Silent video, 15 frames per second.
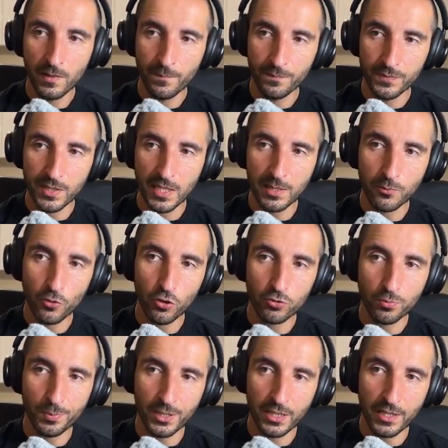Then I'm going to
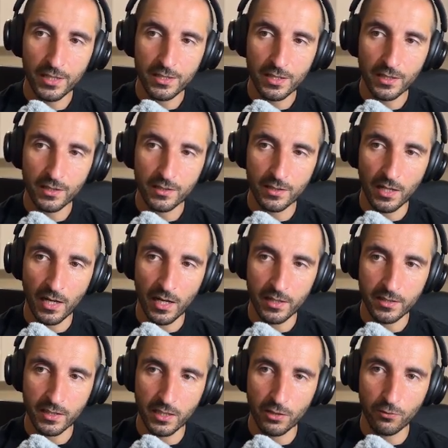be creating
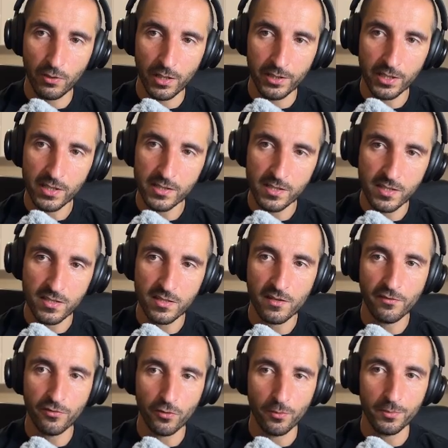article analysis
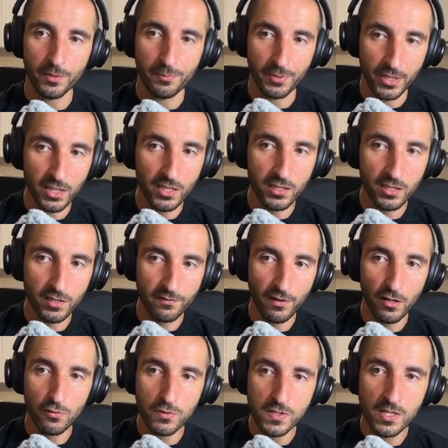from the predicted
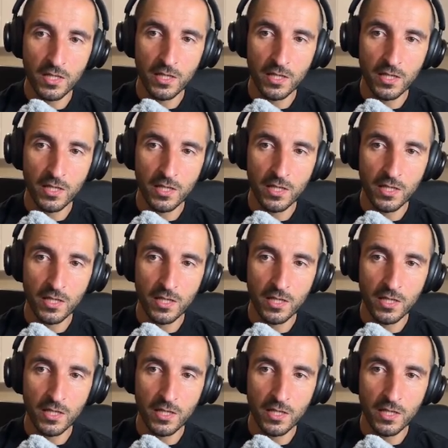values